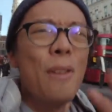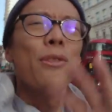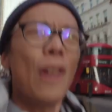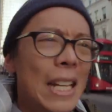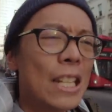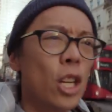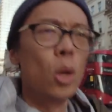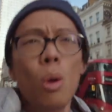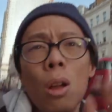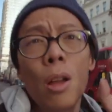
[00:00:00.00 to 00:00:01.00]
thank
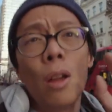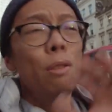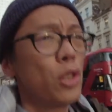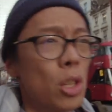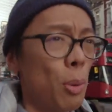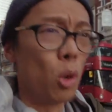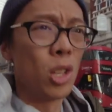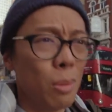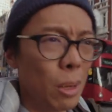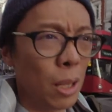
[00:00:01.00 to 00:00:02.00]
you for
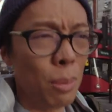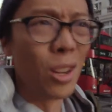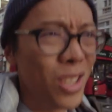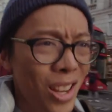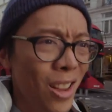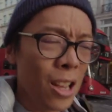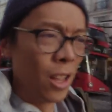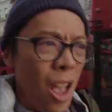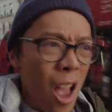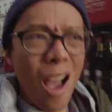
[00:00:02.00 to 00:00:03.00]
supporting me, because
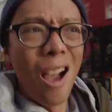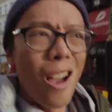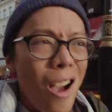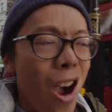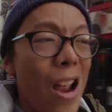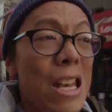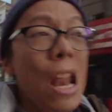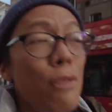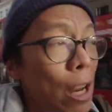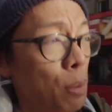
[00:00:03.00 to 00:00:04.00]
I
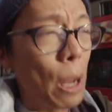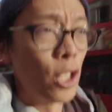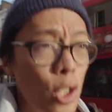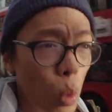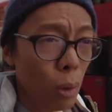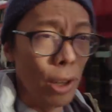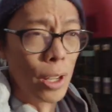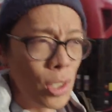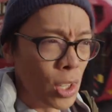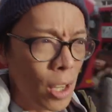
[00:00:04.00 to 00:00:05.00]
never expected all of
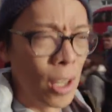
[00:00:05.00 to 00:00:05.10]
this.